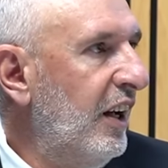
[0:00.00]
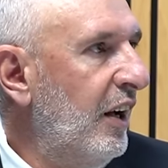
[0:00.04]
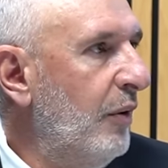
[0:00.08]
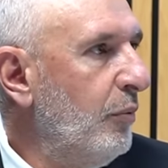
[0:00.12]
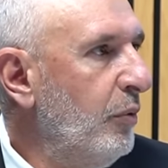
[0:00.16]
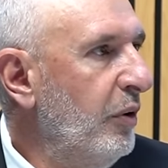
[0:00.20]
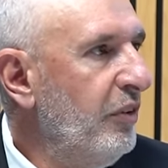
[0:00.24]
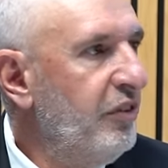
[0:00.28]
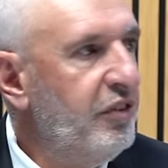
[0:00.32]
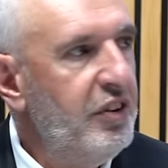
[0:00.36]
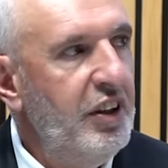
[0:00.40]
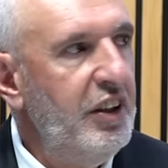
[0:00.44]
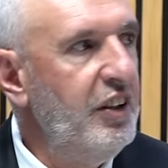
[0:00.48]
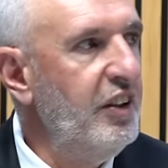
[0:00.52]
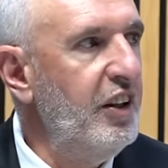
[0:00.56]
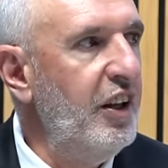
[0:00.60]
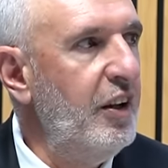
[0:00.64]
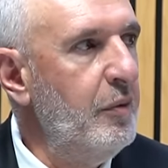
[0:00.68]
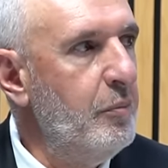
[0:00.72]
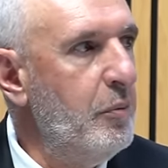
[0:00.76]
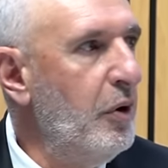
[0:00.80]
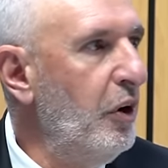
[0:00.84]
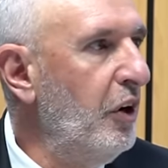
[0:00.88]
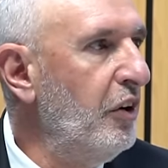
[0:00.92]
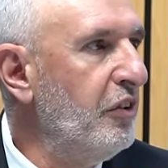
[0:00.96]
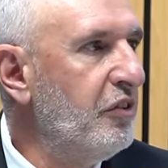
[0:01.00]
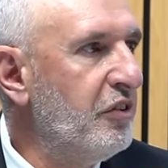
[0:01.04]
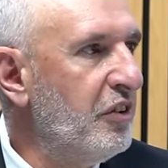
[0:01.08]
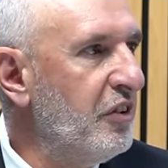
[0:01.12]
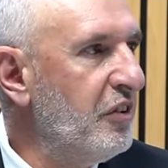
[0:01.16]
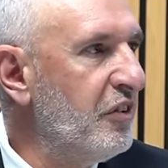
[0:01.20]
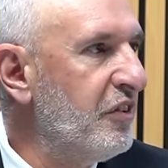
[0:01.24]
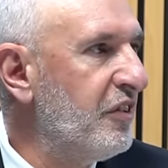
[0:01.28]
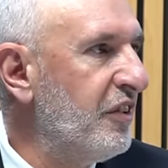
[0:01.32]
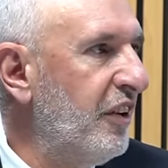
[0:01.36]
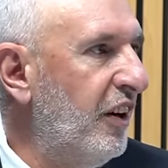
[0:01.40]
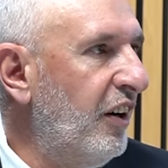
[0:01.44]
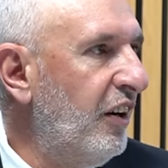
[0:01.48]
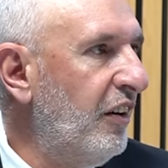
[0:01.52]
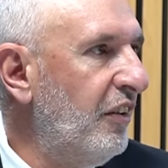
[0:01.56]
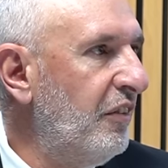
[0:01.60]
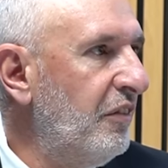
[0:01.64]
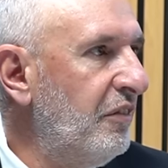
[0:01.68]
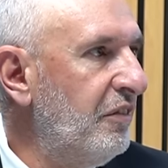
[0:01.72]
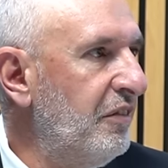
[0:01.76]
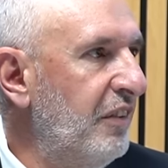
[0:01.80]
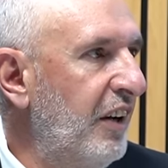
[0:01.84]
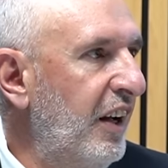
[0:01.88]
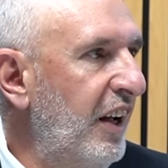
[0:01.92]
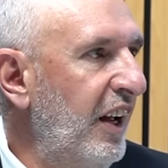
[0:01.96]
We've seen the emergence
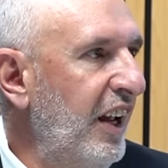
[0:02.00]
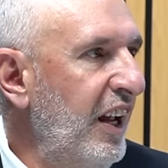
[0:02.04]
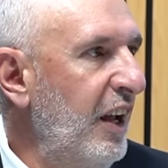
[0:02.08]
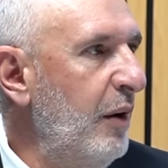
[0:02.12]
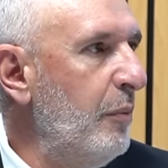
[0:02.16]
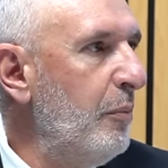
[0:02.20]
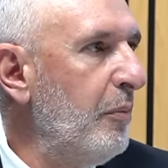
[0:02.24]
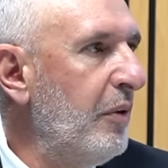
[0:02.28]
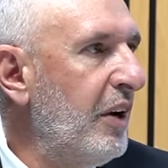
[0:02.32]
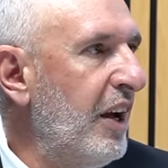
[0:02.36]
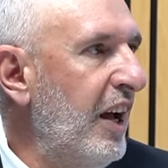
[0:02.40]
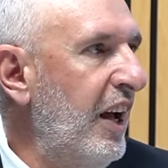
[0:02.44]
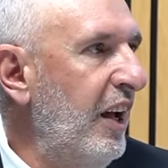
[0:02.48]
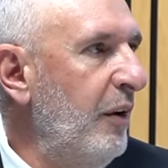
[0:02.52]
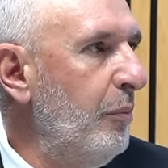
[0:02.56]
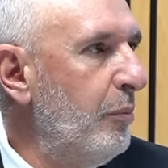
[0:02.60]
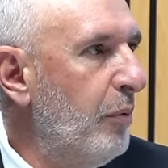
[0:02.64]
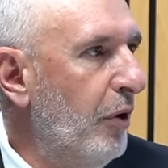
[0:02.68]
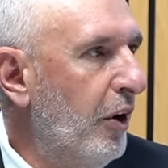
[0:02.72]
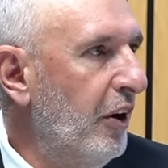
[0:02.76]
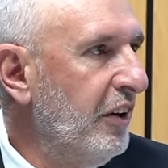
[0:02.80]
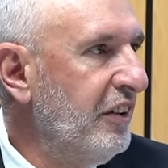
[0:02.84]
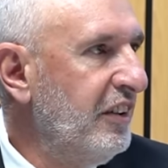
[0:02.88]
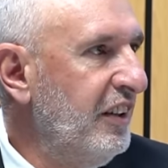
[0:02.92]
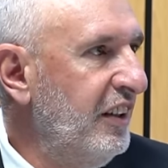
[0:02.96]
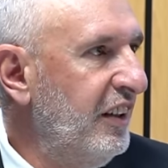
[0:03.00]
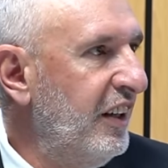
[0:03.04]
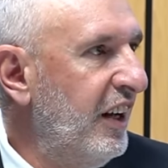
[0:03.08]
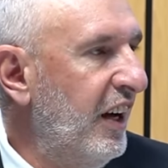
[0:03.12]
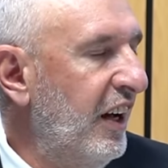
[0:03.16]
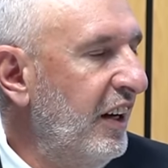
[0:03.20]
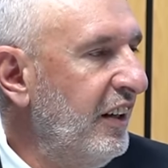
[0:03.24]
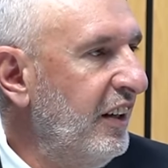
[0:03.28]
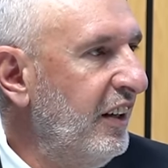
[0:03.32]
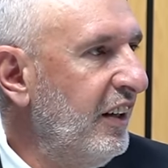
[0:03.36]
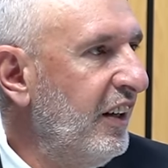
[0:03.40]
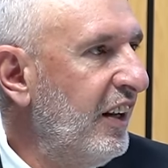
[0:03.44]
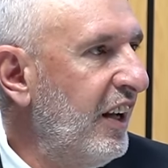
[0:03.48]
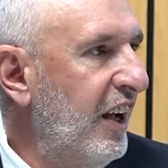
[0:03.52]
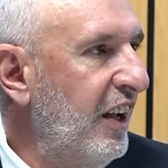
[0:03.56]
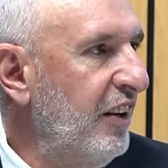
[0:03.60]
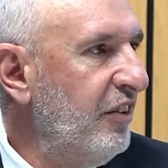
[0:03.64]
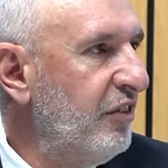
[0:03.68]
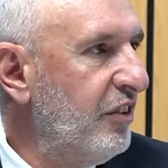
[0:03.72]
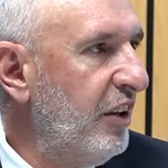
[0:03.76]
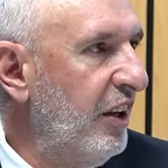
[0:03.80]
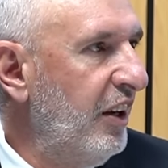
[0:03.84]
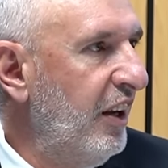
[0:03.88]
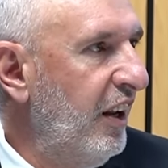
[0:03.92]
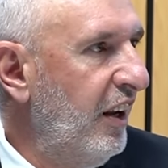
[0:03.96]
of MK party down in
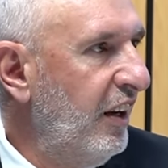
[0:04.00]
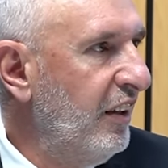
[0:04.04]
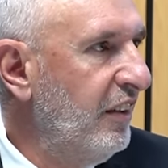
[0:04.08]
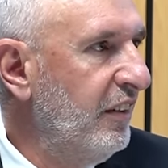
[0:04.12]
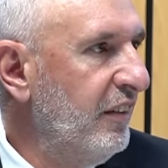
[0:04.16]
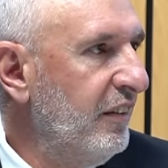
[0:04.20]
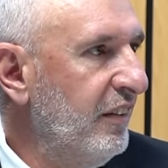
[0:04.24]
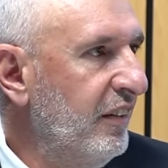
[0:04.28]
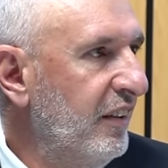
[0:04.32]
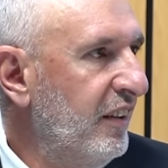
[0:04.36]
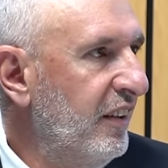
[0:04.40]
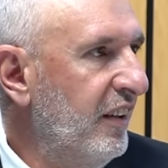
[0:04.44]
KZN